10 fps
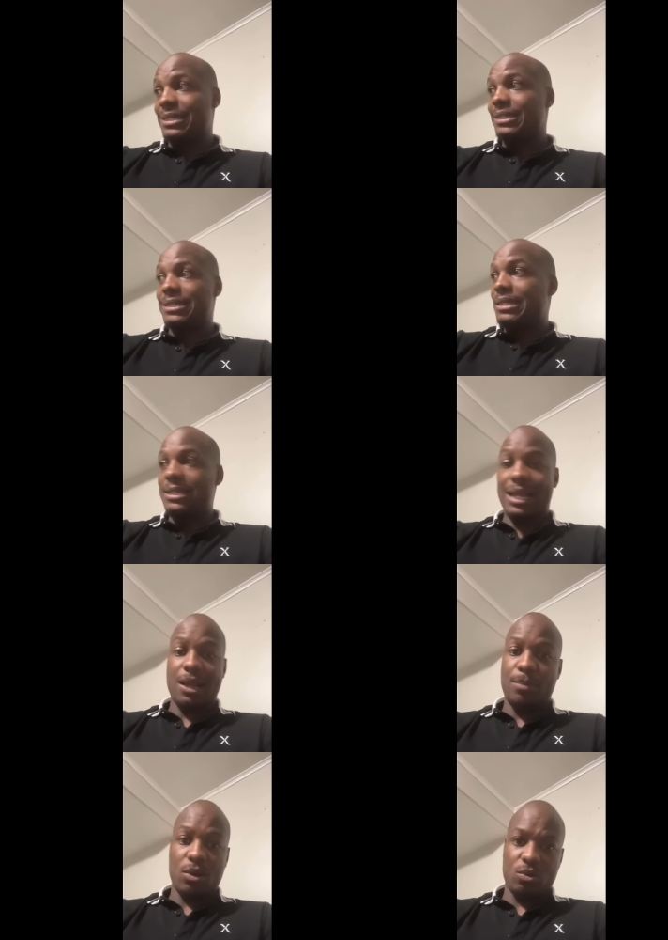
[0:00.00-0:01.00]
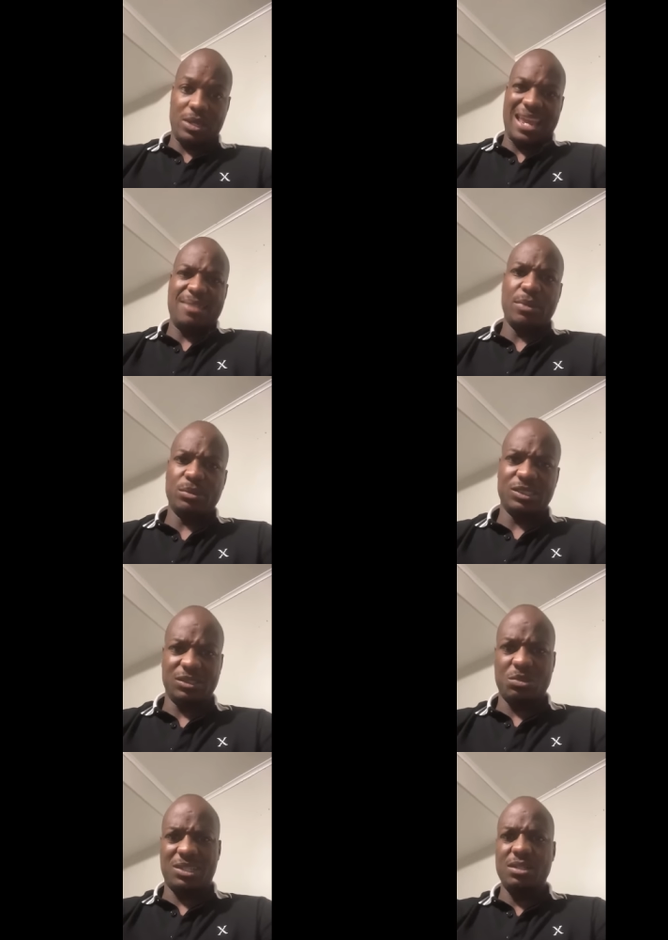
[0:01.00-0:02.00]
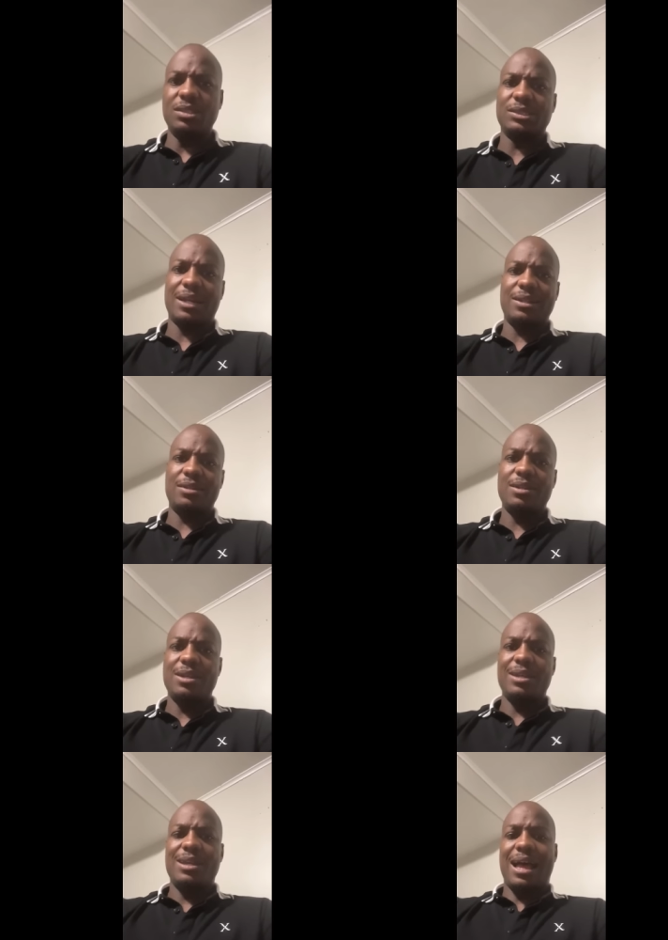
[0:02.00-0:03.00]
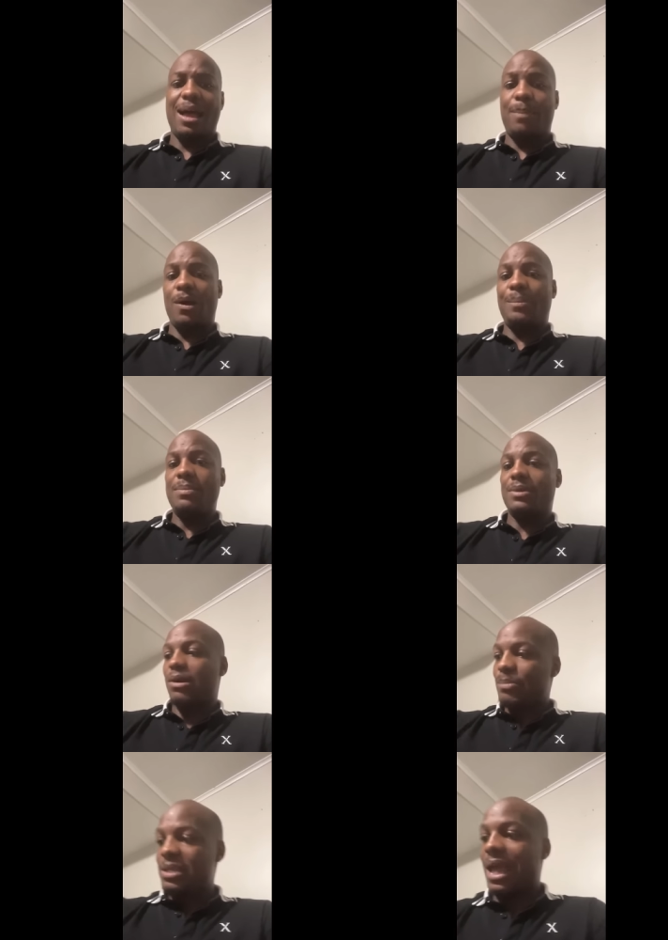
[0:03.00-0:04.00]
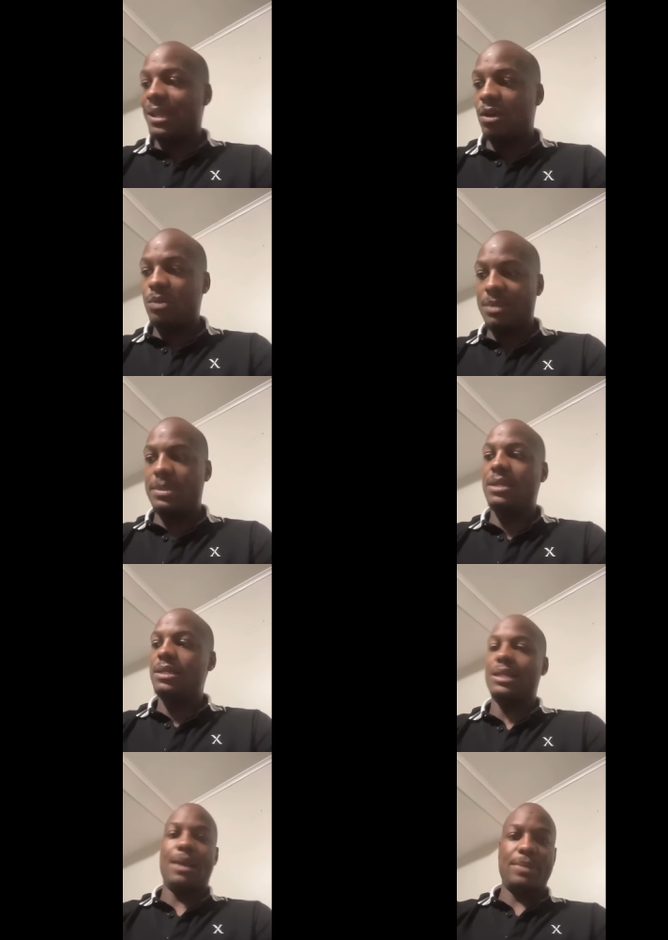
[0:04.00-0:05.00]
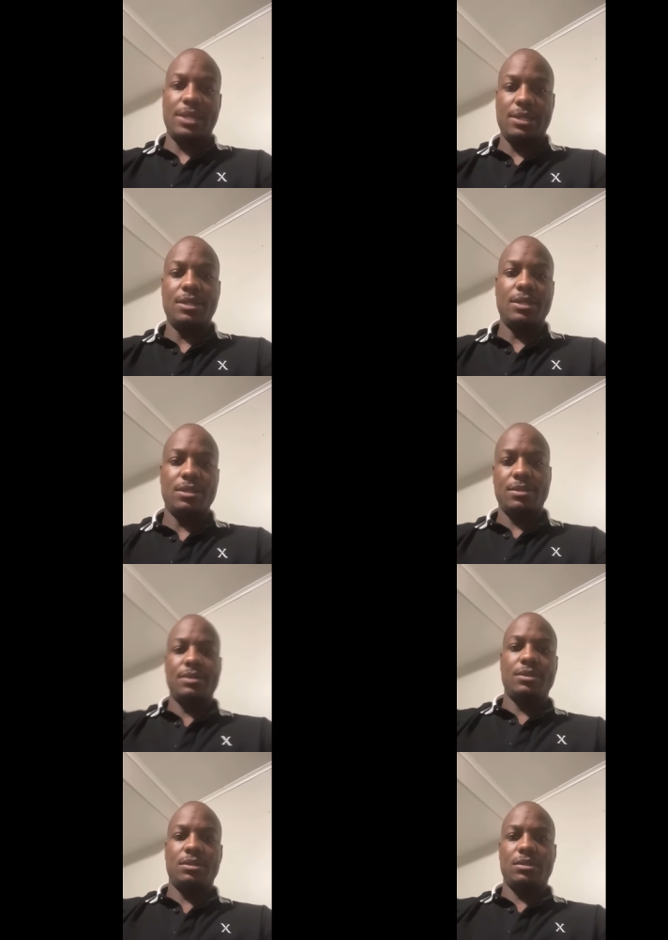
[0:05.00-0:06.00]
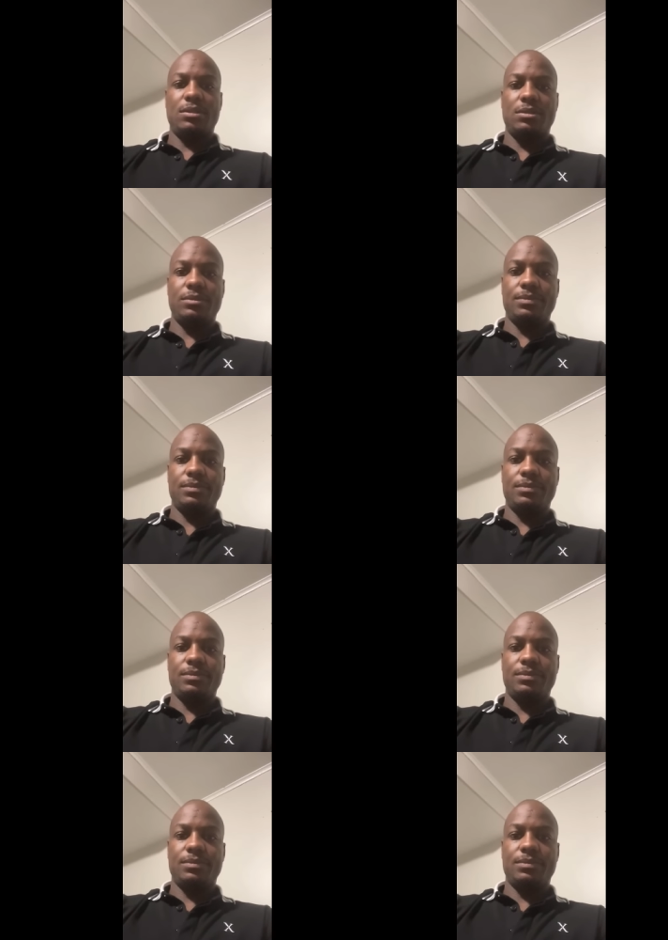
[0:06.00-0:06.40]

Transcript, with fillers: I don't either. You ain't, you ain't like I bought no gang members, there's no killers out there. I bought people gonna be out there with me, you know what I mean?